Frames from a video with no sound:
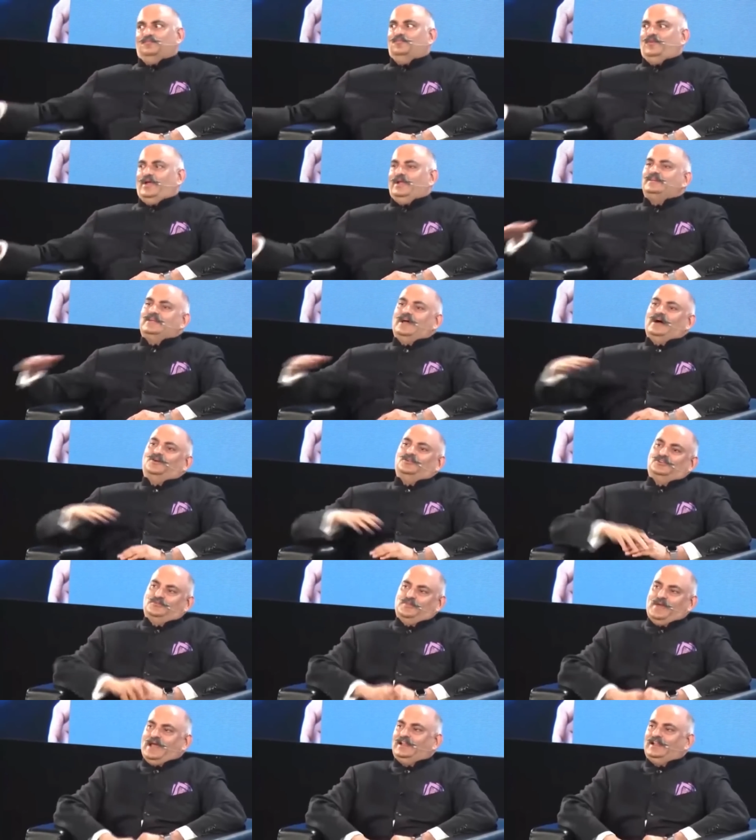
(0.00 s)
went down
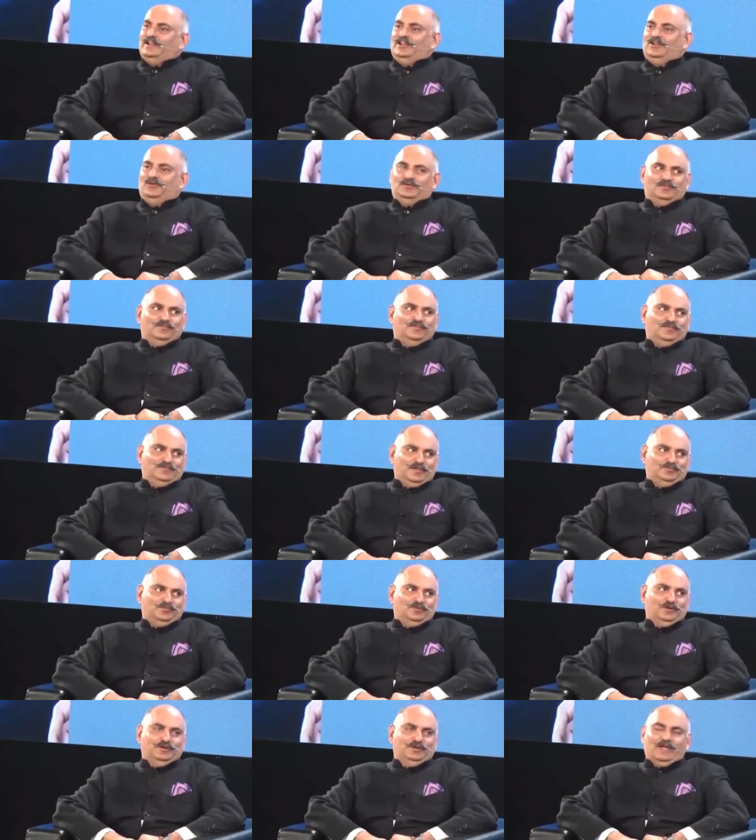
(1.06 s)
dramatically over the
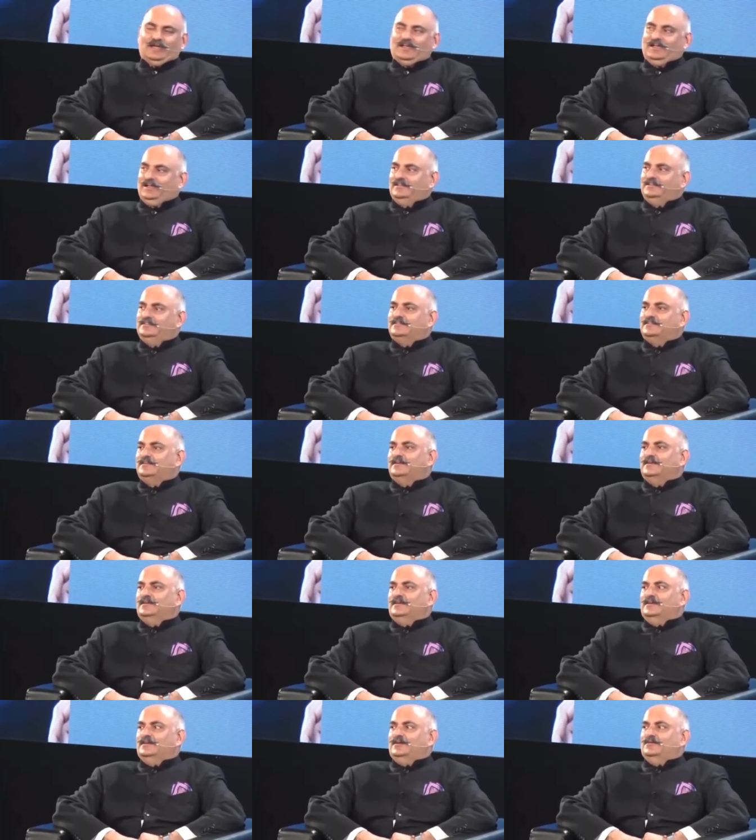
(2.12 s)
subsequent decades.
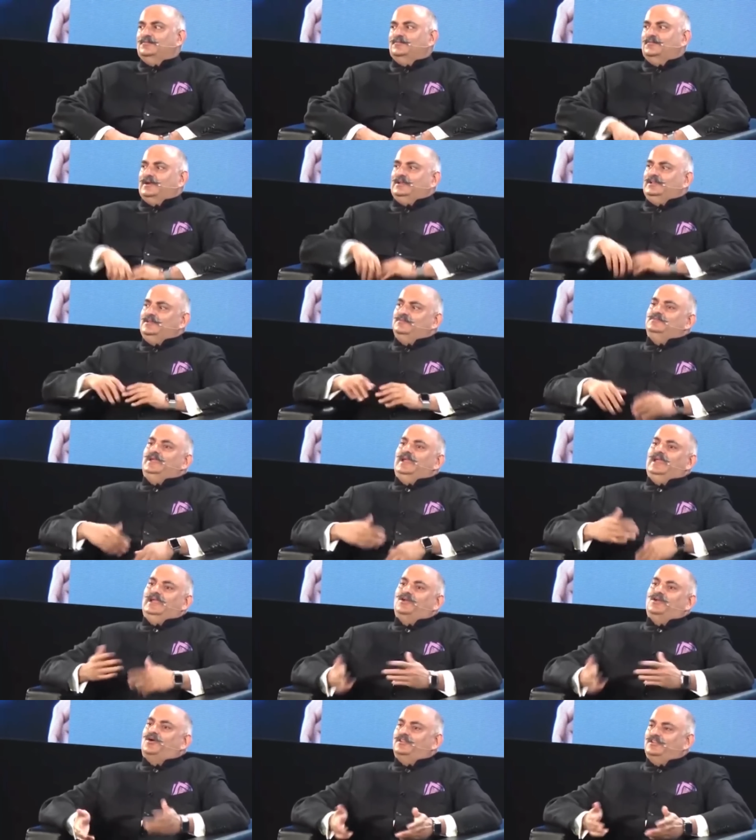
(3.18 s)
But he
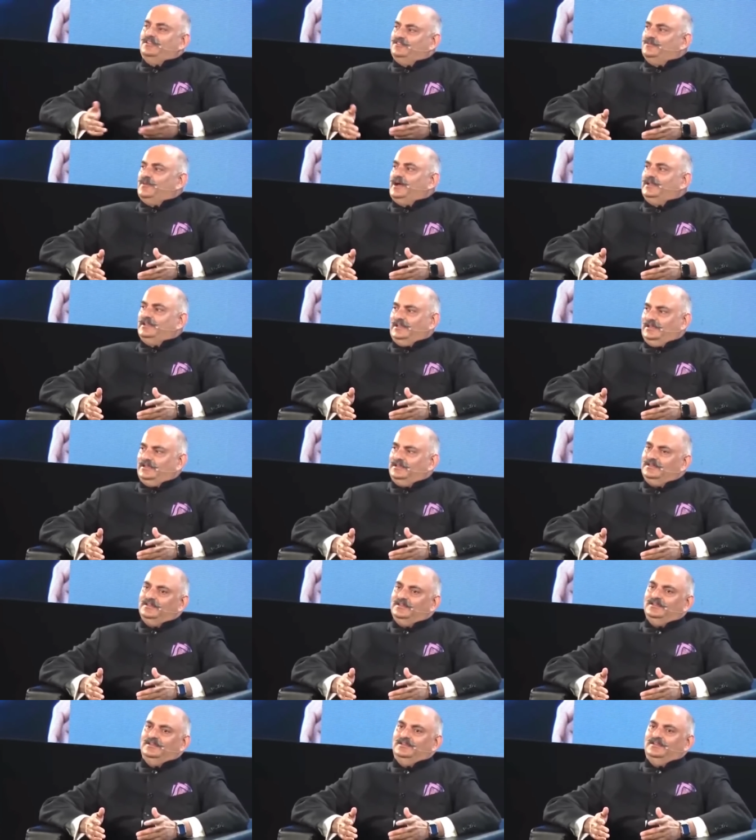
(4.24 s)
made all his money
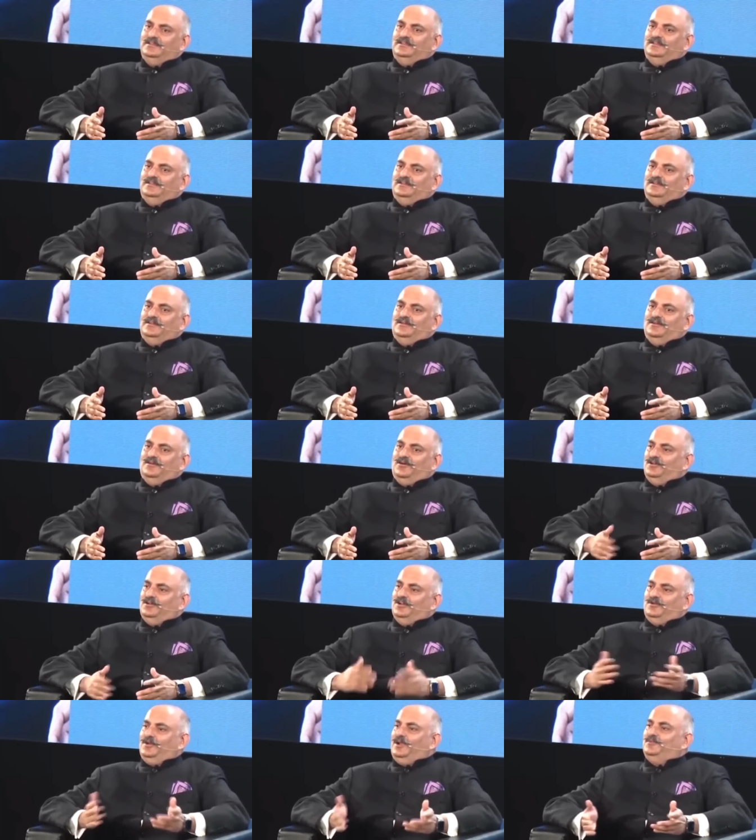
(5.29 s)

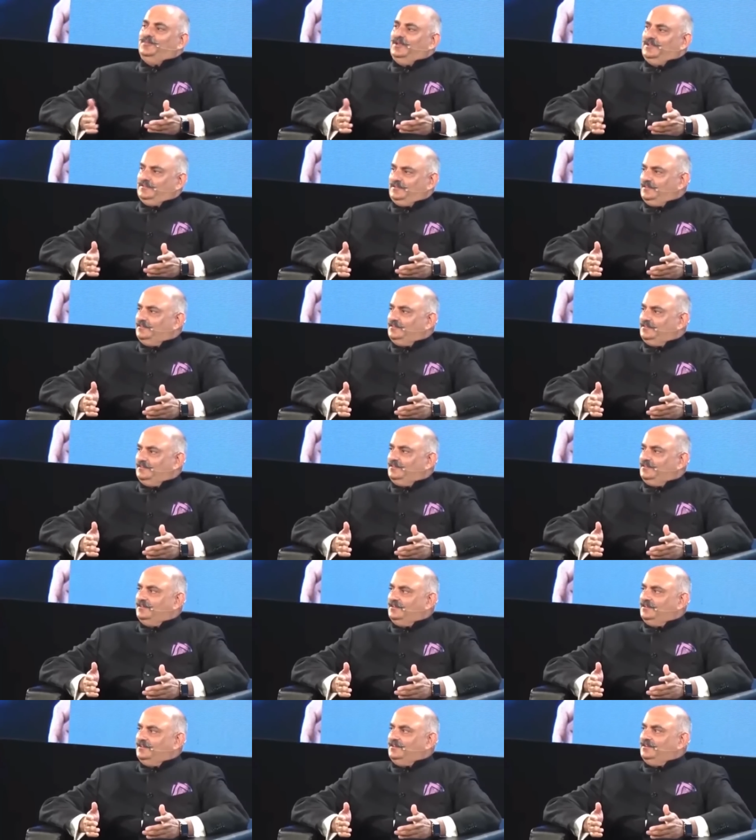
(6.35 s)
on a great business.
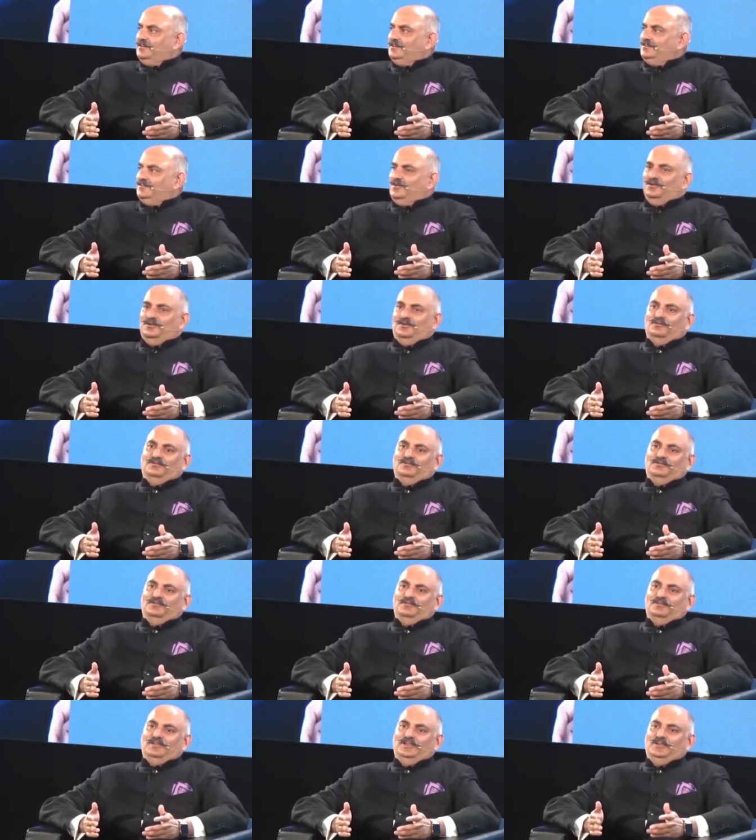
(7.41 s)
So
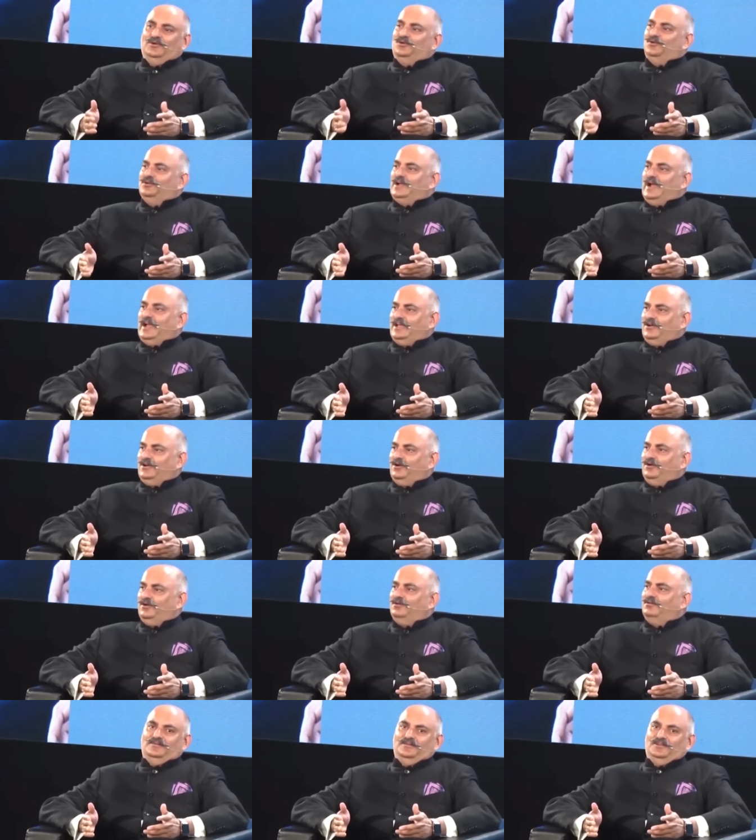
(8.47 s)
he owned
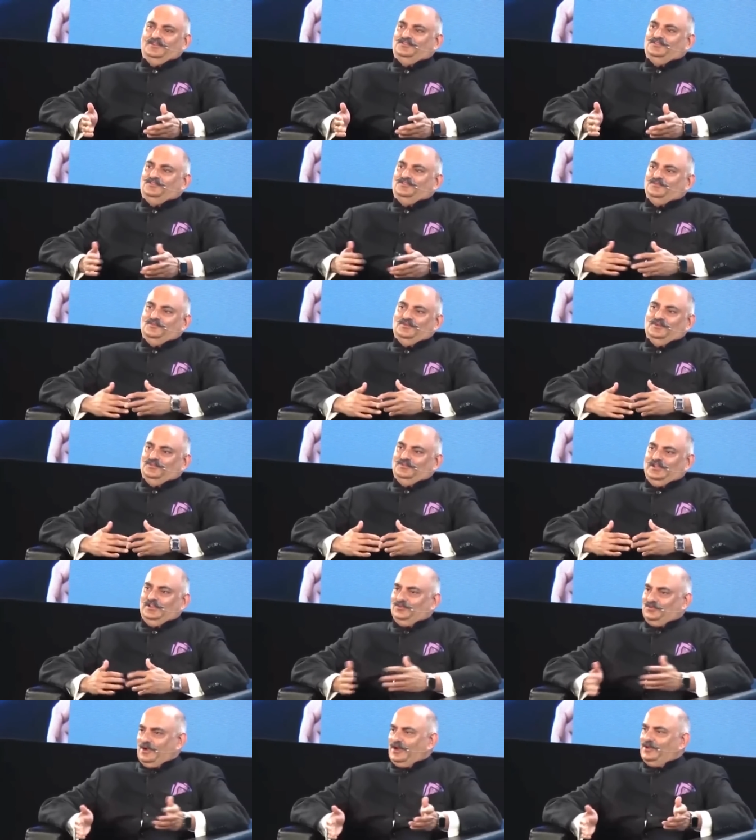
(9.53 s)
Geico, which was an
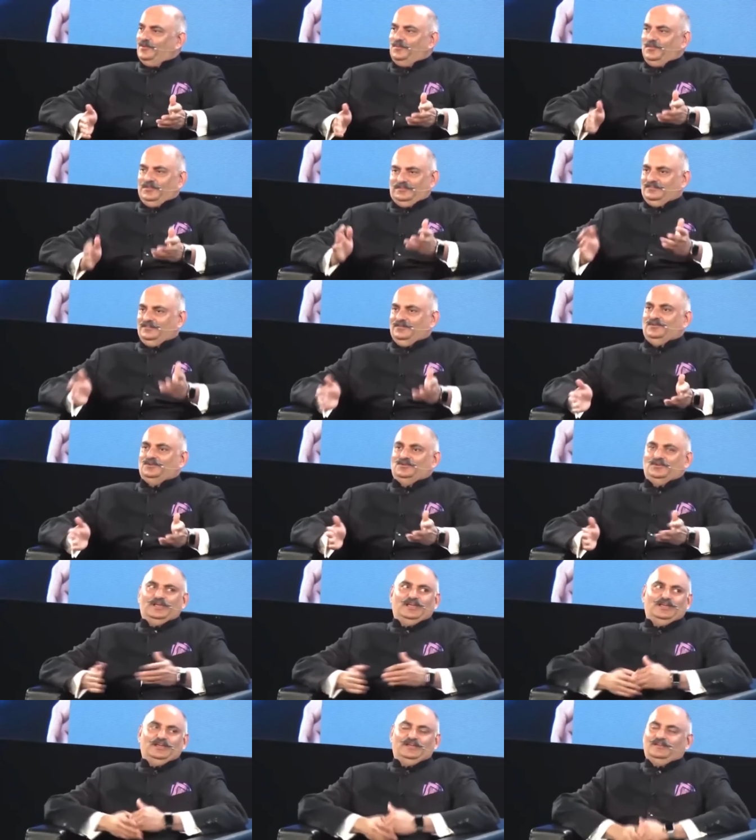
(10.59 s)
incredible business. Even
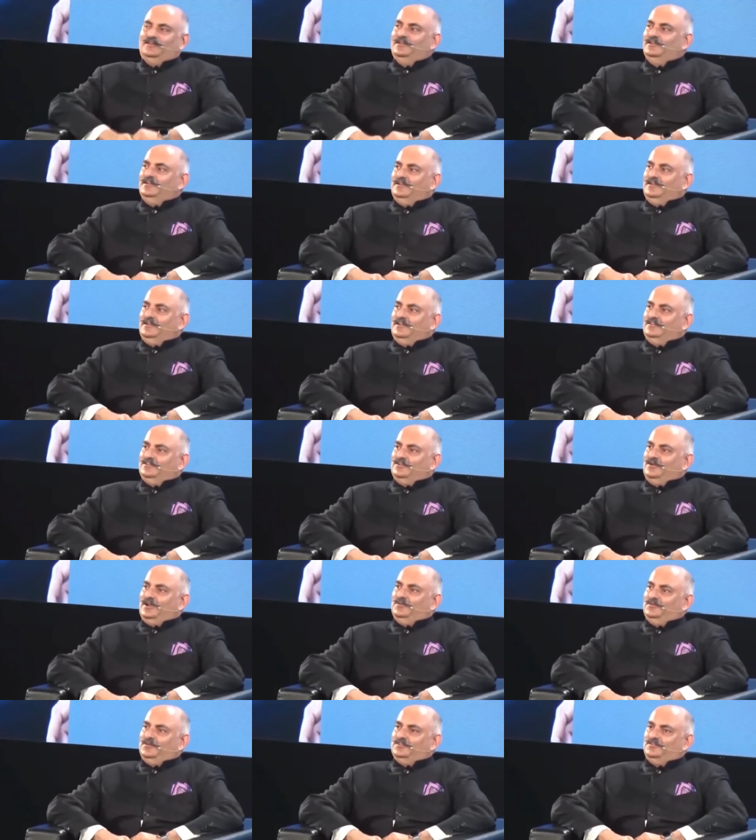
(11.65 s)
today, it's a
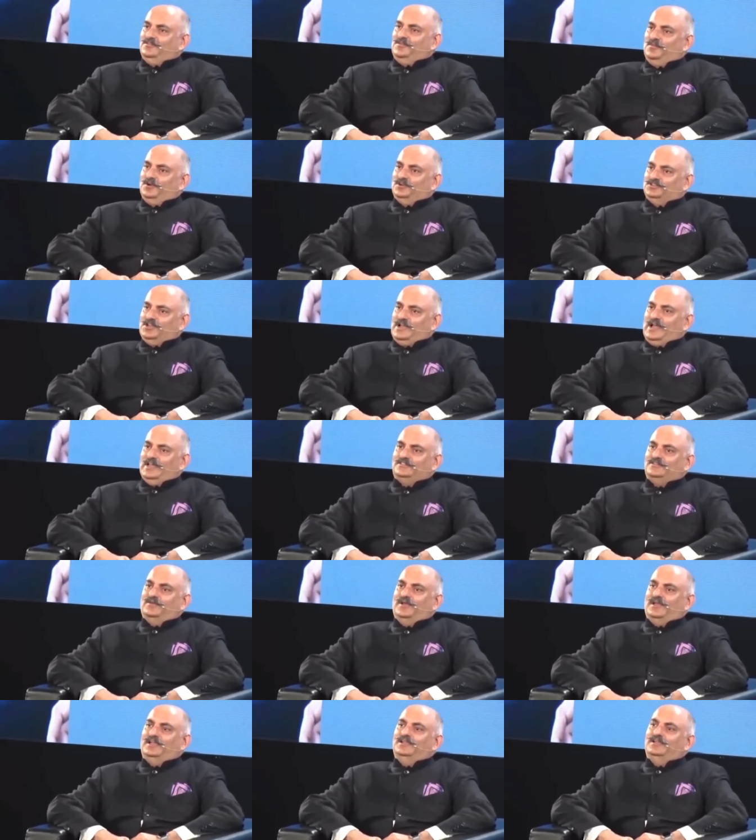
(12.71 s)
great business for Berkshire
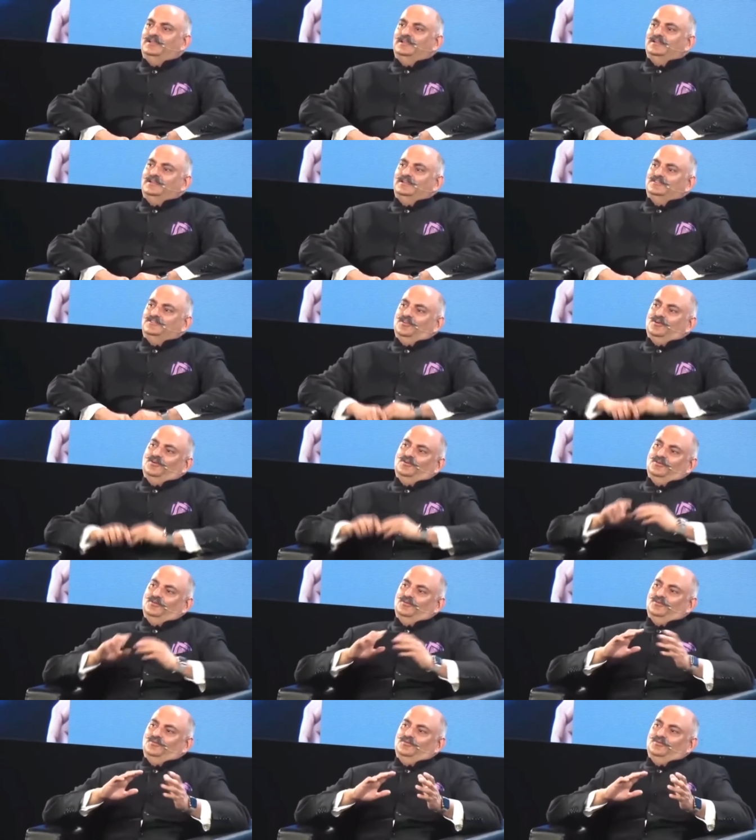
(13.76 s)
Hathaway. So